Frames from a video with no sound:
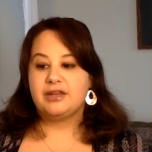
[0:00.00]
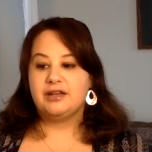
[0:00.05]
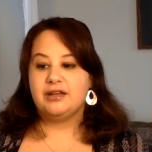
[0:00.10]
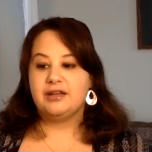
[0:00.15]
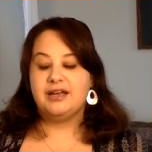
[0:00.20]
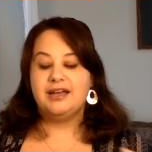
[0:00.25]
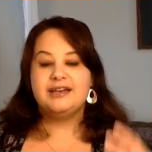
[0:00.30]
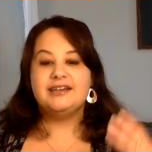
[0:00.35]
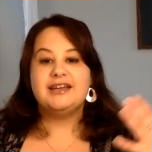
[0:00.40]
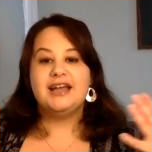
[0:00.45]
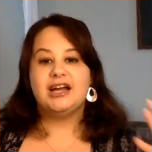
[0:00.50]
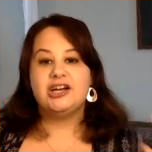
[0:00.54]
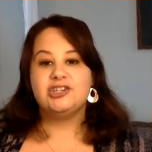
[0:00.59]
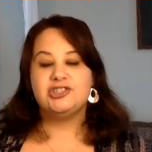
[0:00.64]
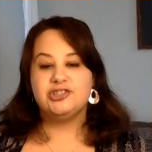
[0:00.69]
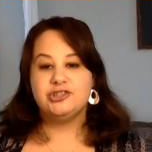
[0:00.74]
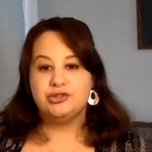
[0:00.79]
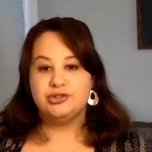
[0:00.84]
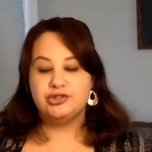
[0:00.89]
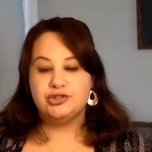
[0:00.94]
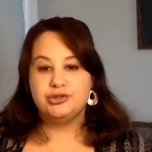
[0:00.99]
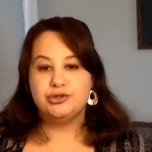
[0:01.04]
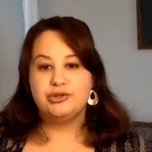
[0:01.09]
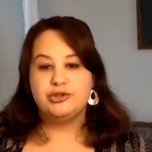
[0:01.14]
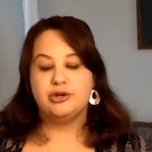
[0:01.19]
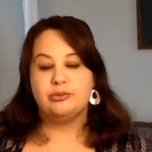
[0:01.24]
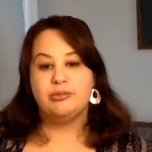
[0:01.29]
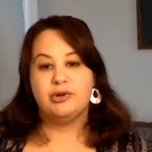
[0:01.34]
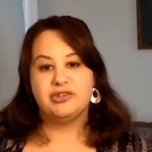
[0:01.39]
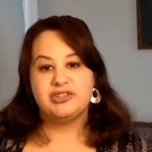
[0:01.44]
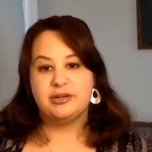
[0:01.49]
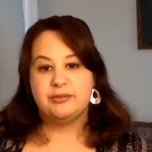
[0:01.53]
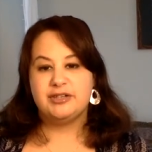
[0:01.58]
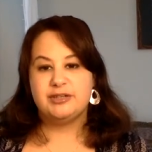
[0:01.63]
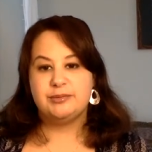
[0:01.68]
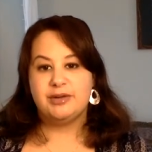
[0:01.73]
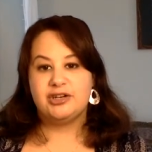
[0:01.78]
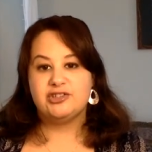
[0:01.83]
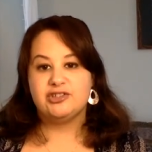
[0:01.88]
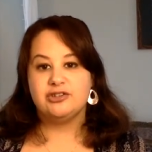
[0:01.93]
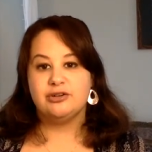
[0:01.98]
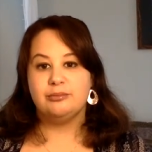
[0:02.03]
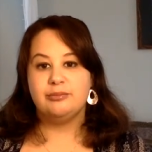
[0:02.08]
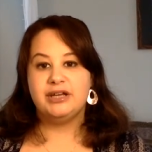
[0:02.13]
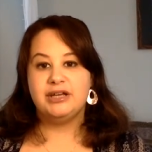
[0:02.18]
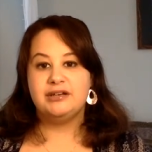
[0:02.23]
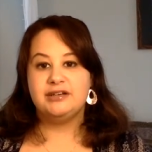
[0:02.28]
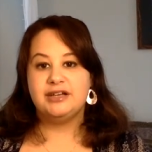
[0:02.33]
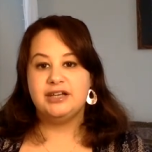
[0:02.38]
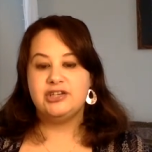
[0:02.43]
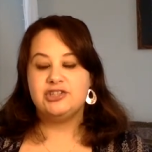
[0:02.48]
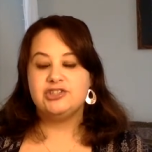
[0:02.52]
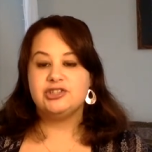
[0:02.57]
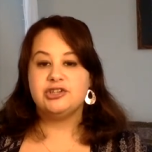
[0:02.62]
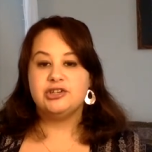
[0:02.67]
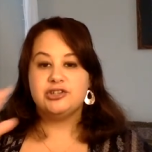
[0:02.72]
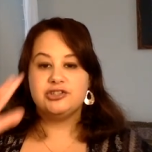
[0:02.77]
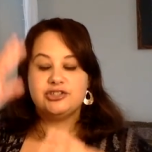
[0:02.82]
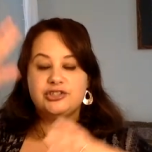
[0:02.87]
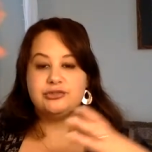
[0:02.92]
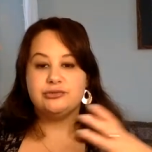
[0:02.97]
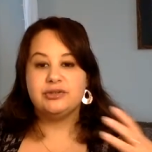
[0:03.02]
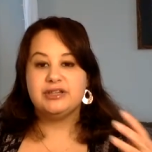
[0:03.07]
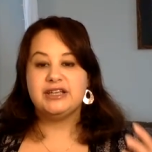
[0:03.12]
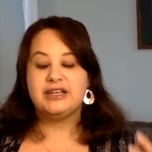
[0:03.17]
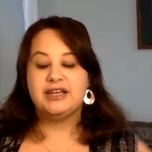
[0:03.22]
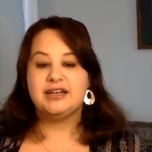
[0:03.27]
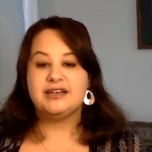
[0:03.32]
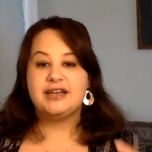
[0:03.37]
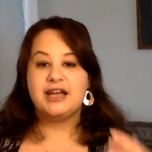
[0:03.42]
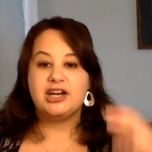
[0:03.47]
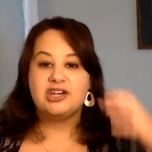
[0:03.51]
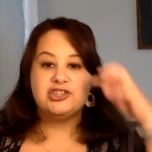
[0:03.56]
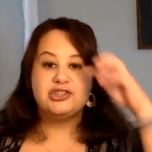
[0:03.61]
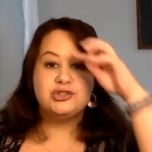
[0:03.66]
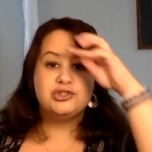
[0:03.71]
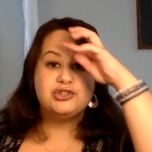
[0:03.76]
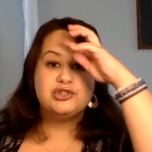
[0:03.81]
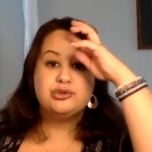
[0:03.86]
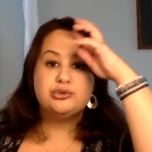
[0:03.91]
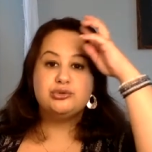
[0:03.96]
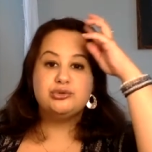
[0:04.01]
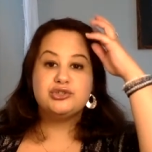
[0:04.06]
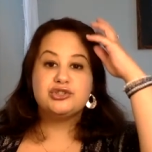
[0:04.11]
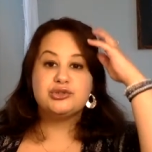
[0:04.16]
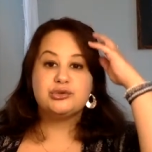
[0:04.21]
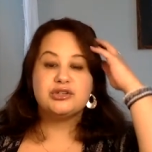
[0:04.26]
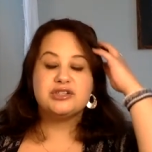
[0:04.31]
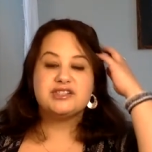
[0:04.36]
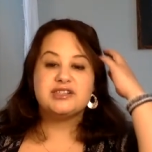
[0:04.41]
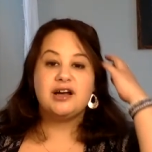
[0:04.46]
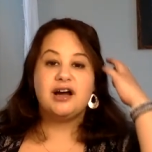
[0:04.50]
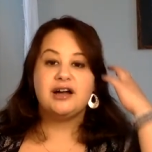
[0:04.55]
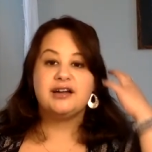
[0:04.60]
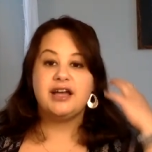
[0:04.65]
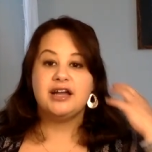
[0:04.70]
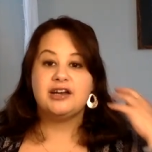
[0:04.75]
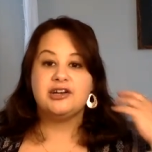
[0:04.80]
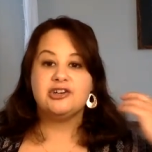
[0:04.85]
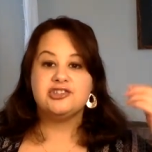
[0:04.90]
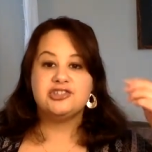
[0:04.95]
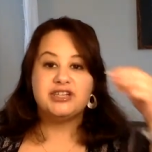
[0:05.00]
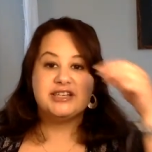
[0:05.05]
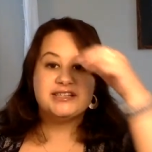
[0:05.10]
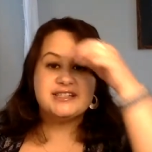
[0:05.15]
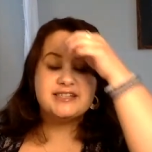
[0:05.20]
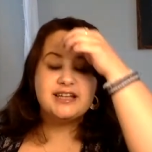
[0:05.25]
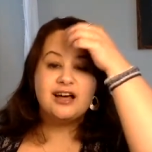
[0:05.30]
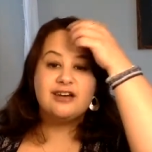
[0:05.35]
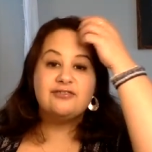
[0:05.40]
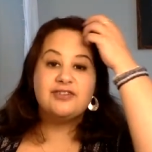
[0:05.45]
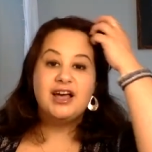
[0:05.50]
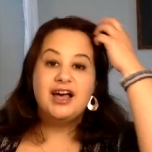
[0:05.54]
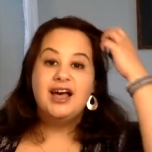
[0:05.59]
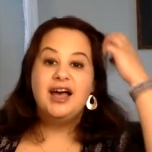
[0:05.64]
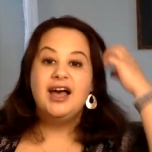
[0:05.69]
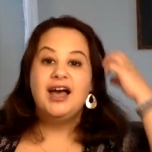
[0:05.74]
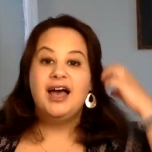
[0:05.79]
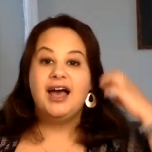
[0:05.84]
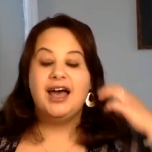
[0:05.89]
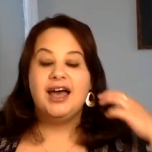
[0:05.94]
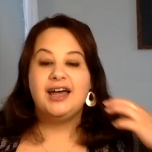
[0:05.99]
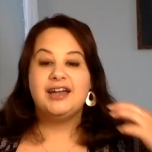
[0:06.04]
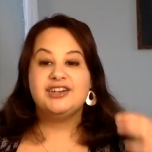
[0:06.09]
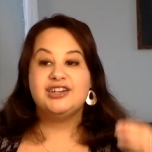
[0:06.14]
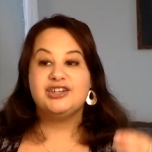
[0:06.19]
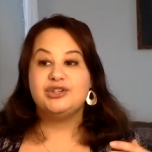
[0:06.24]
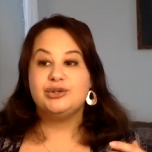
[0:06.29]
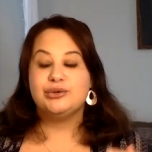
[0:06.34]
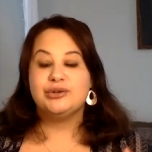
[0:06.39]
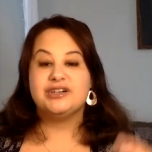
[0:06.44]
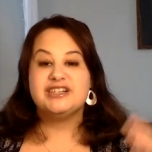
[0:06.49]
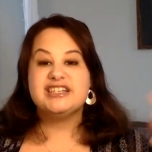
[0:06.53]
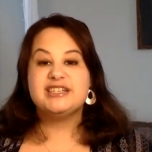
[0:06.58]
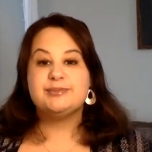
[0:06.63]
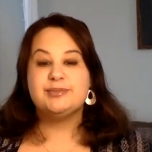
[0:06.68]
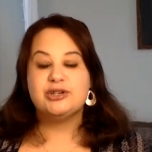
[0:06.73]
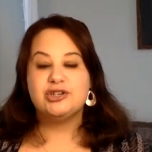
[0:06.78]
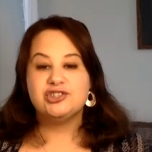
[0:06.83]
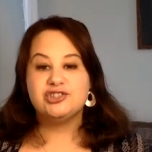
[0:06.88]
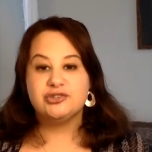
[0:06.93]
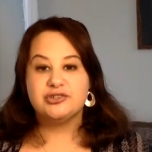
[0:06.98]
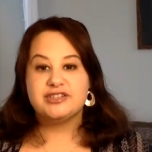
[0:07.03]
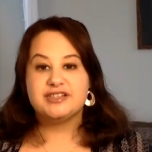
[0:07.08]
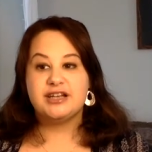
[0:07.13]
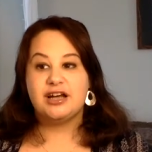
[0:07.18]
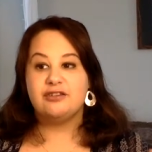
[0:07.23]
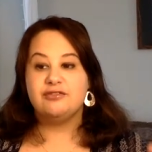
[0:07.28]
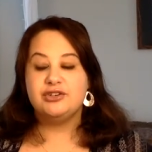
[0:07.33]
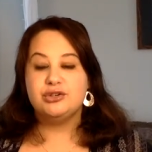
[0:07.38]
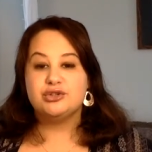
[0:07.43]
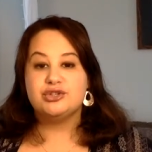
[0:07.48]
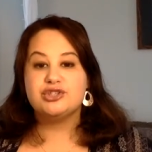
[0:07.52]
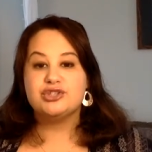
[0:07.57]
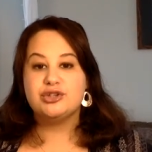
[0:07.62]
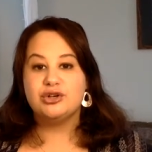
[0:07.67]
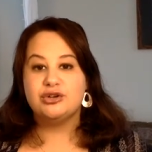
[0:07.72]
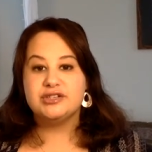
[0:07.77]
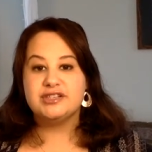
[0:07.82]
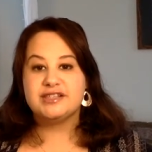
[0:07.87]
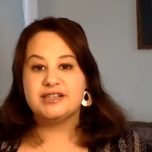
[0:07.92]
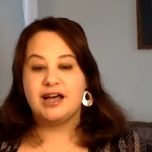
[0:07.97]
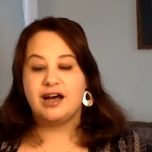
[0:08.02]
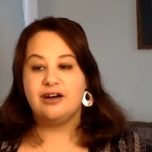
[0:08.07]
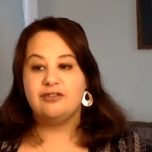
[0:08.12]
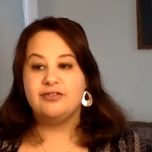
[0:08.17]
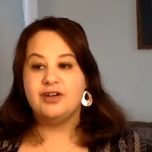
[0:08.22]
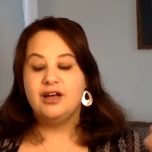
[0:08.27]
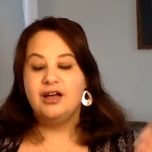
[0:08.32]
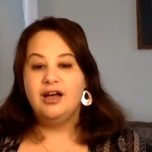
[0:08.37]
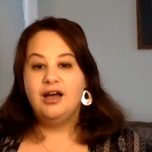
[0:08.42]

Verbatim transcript: connect you to your multidimensional nature, to really connect you to Source God energy itself and your spiritual self, your soul self.